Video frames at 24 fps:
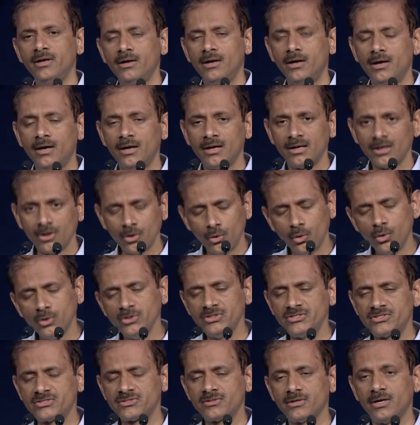
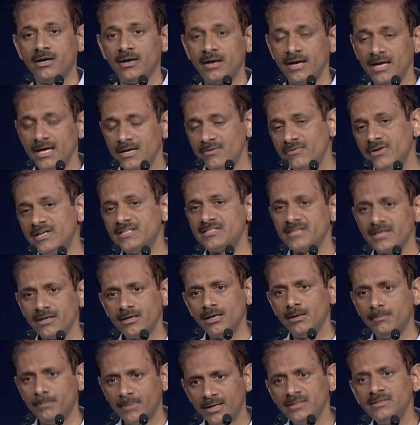loans every
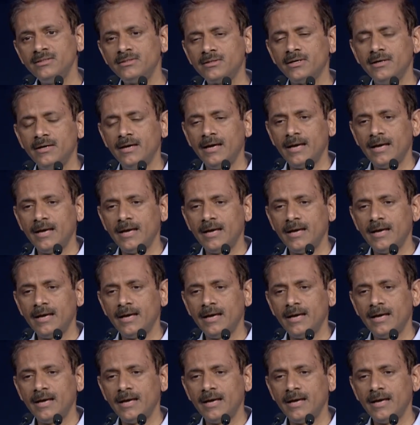single month.